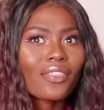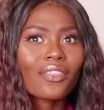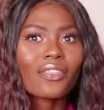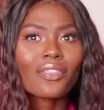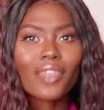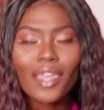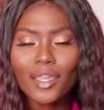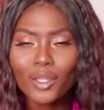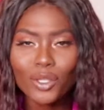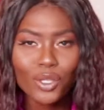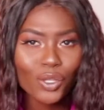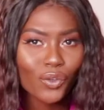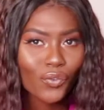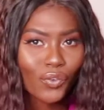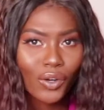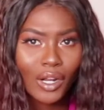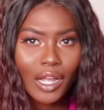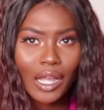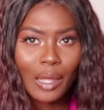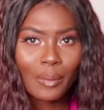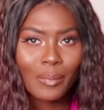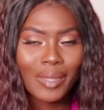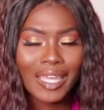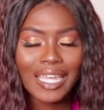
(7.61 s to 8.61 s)
Thank you for
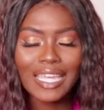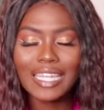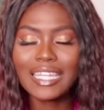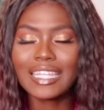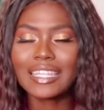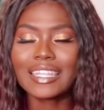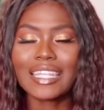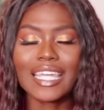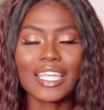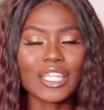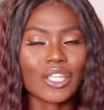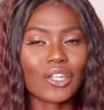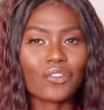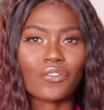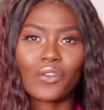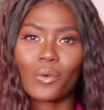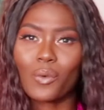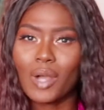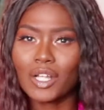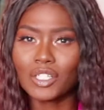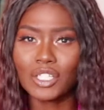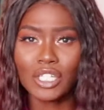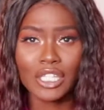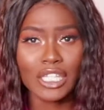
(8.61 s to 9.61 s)
coming. Thank you for
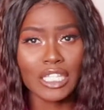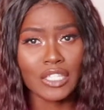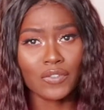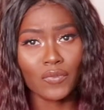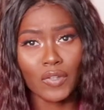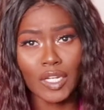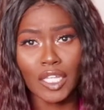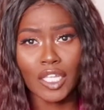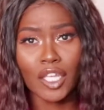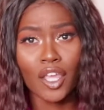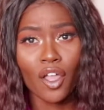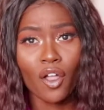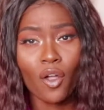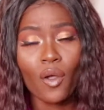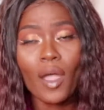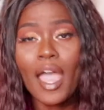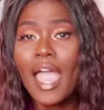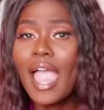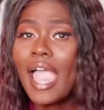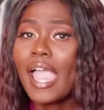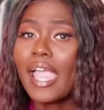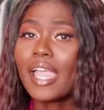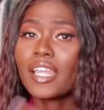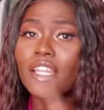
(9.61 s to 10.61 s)
watching this video.
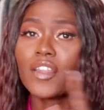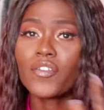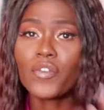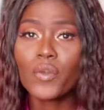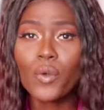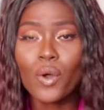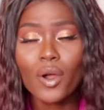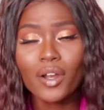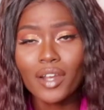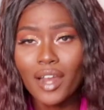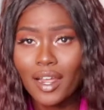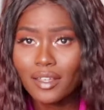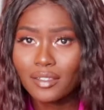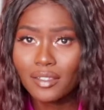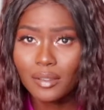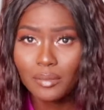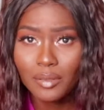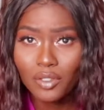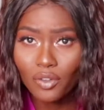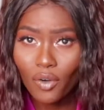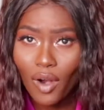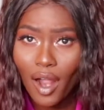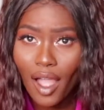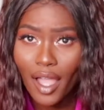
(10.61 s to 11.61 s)
And if you are not
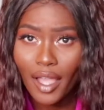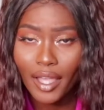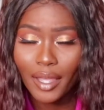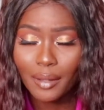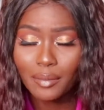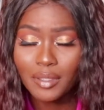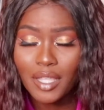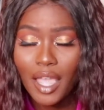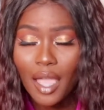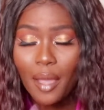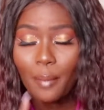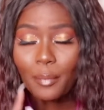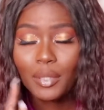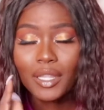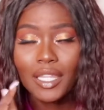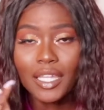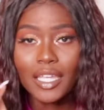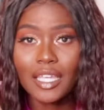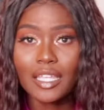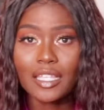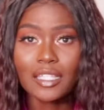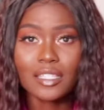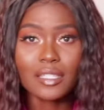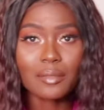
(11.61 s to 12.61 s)
subscribed,
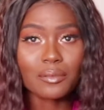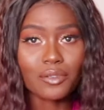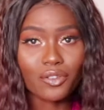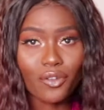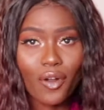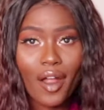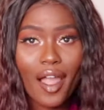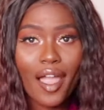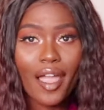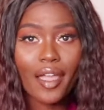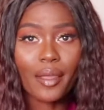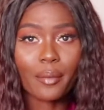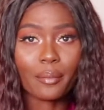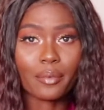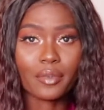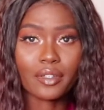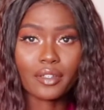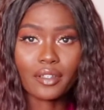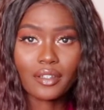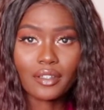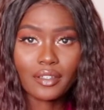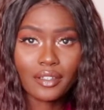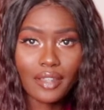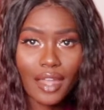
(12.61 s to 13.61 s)
please subscribe
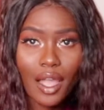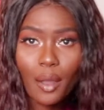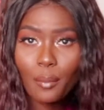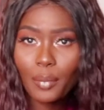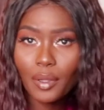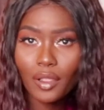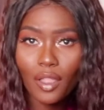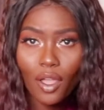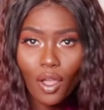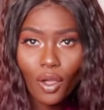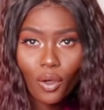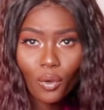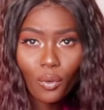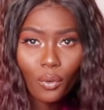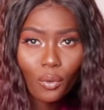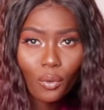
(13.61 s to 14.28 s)
down below.